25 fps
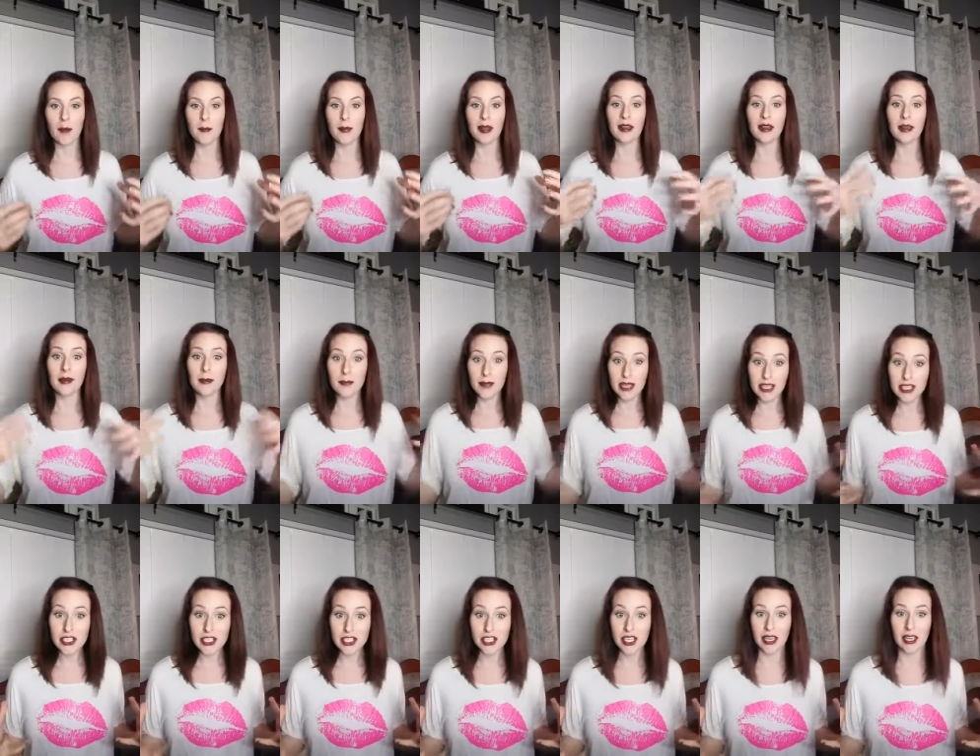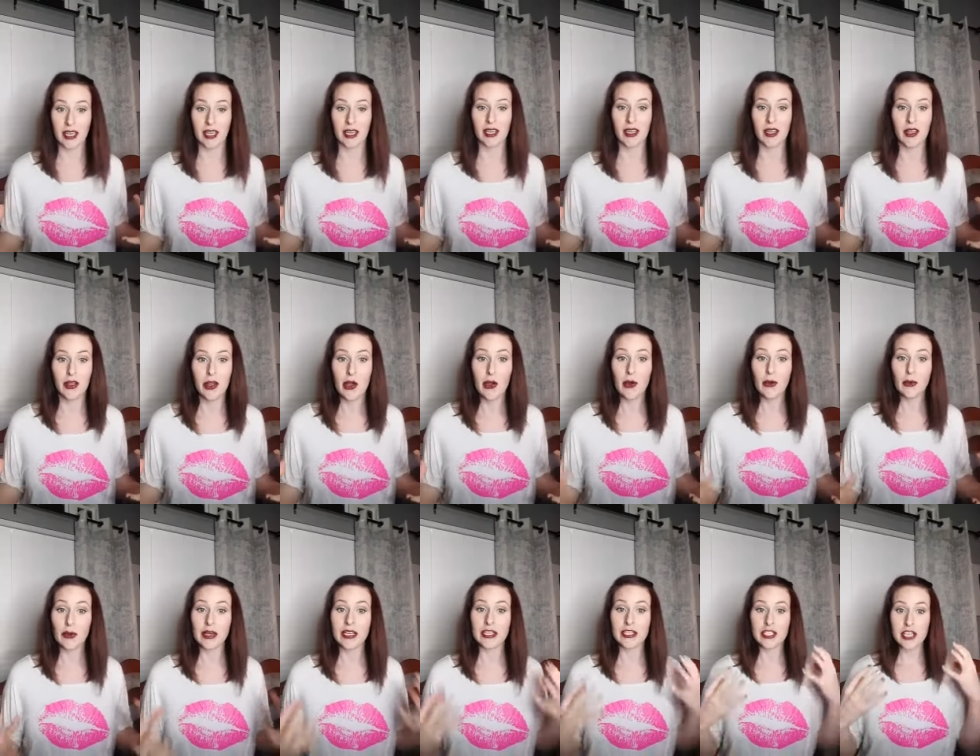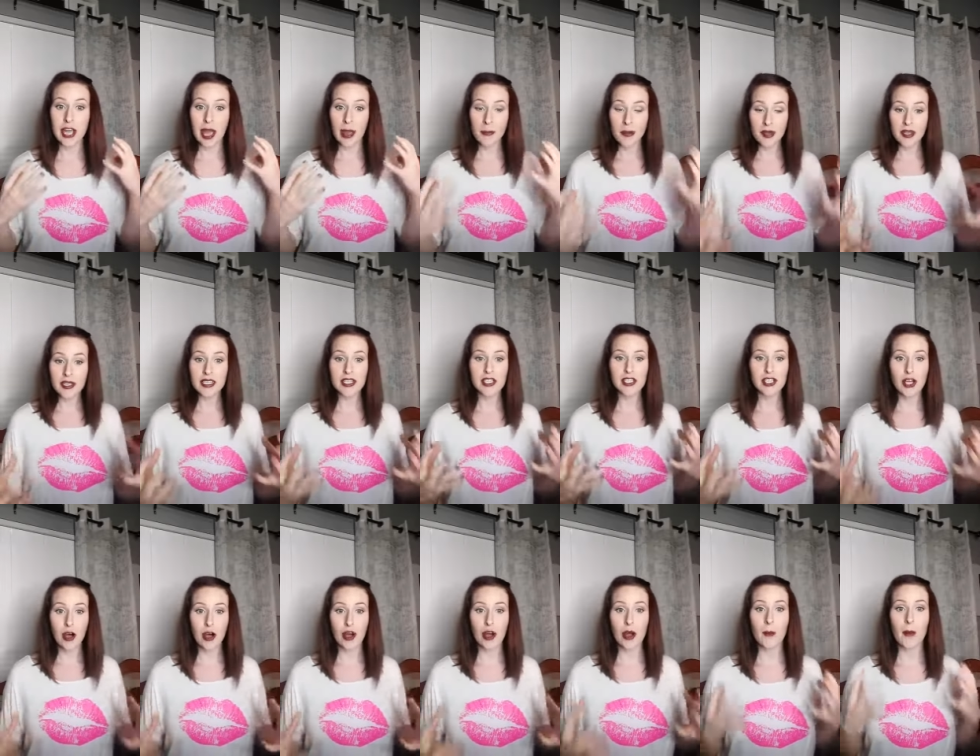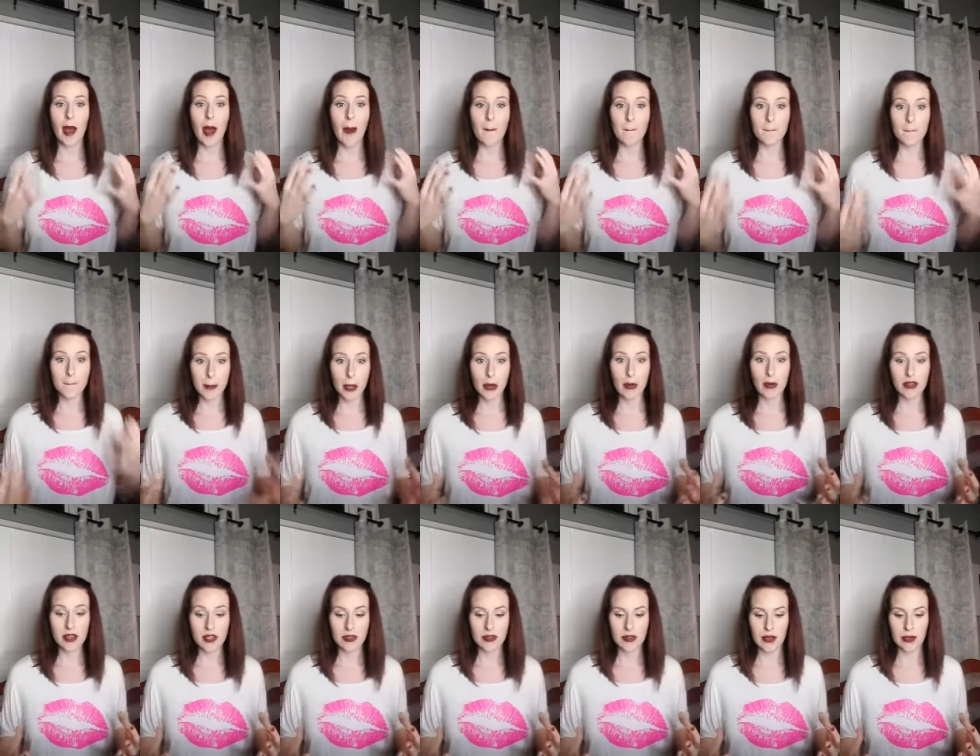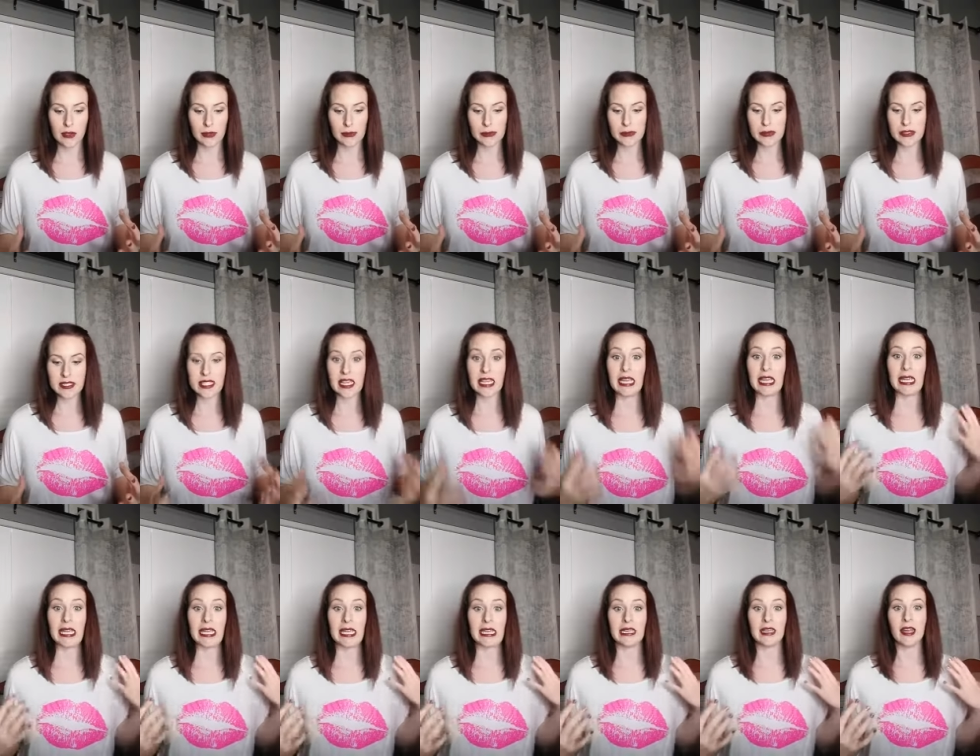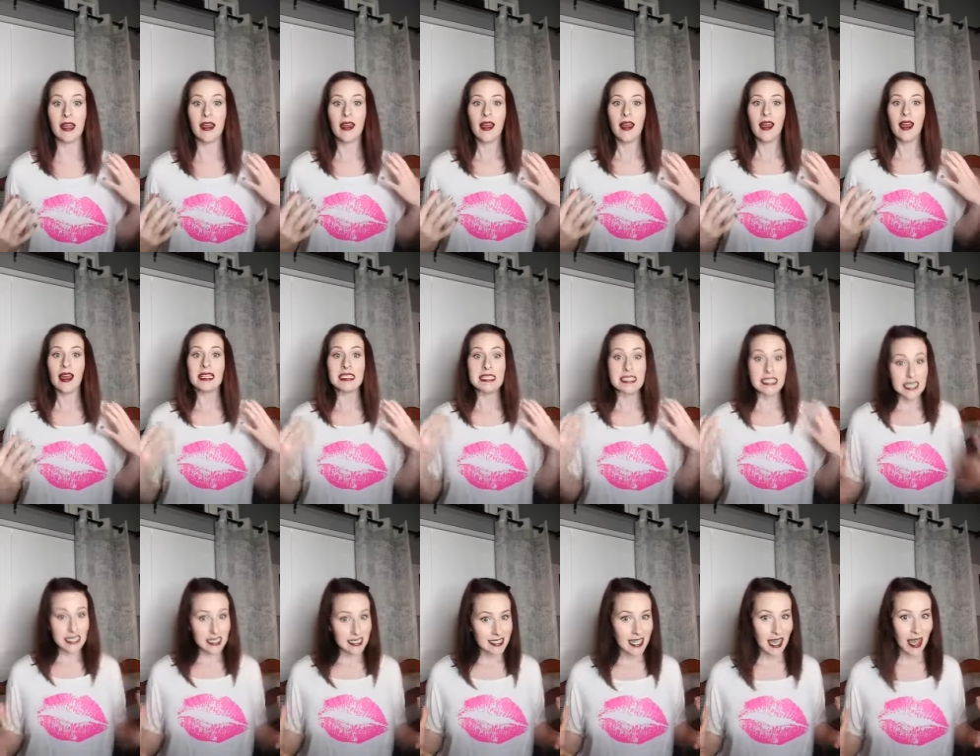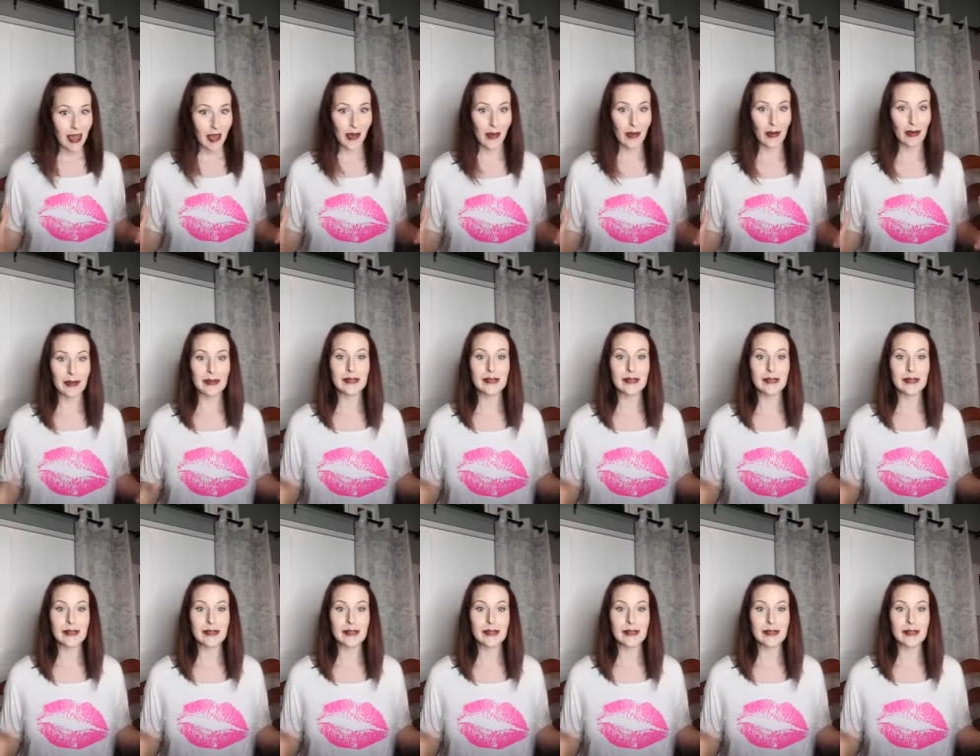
commission, which I'm gonna talk about both of those in detail.